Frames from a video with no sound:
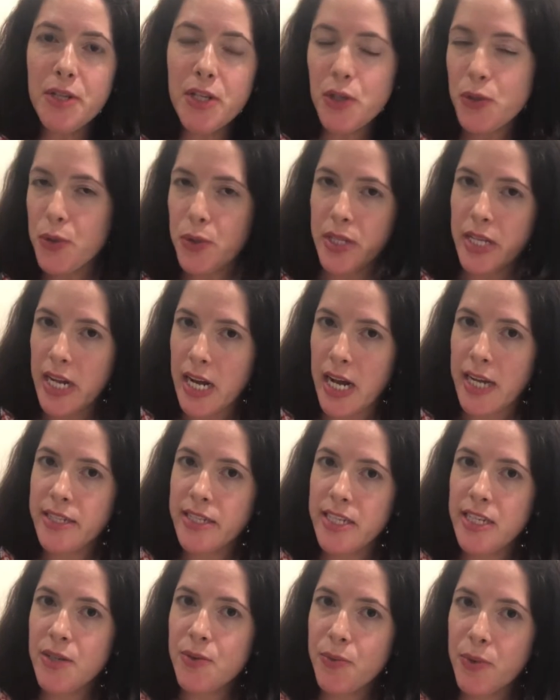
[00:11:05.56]
cool that I
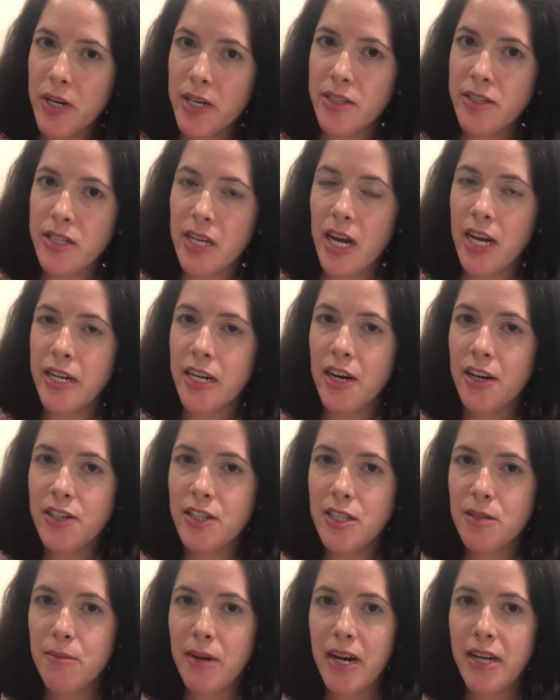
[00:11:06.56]
did was I
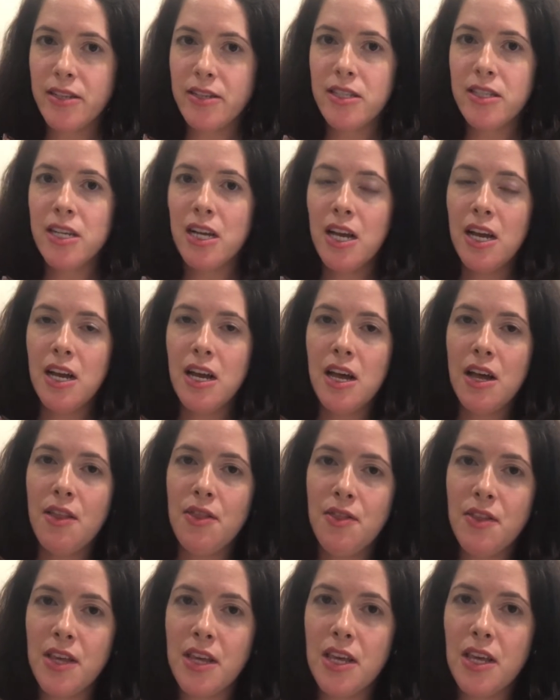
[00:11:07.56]
customized
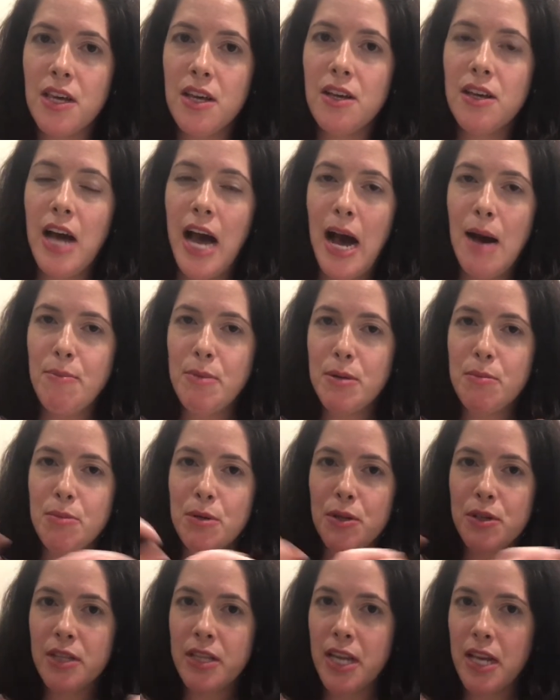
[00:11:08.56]
the happy
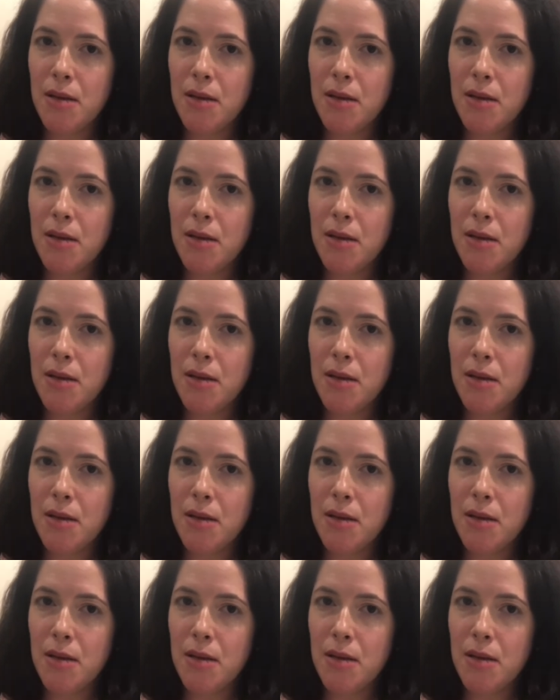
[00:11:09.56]
birthday